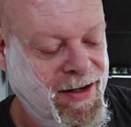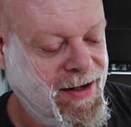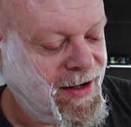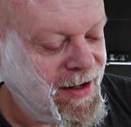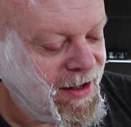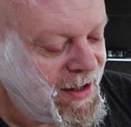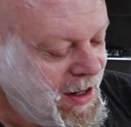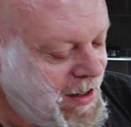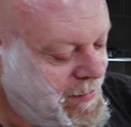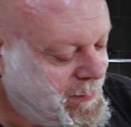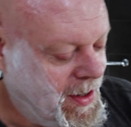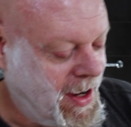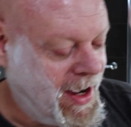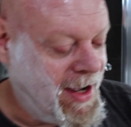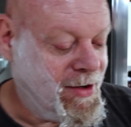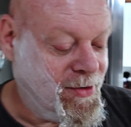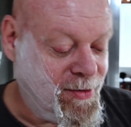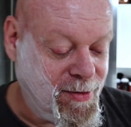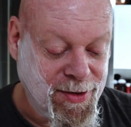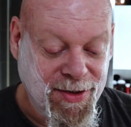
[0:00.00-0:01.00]

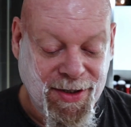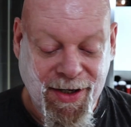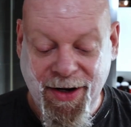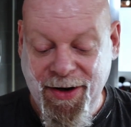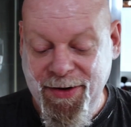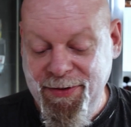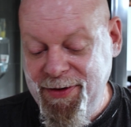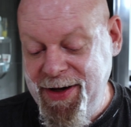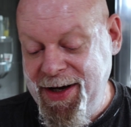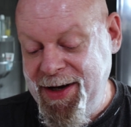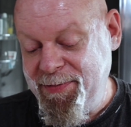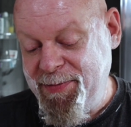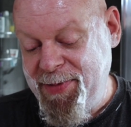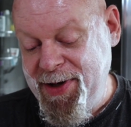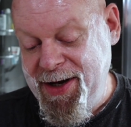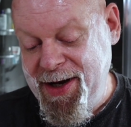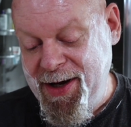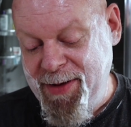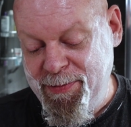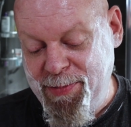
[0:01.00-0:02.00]
And also, it
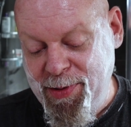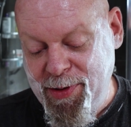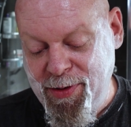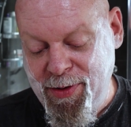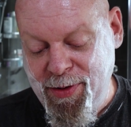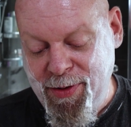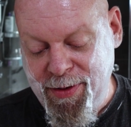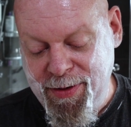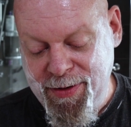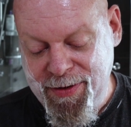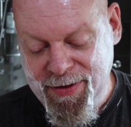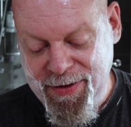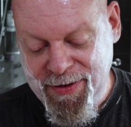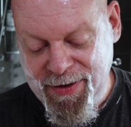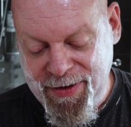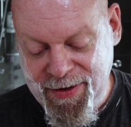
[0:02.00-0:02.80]
being a boar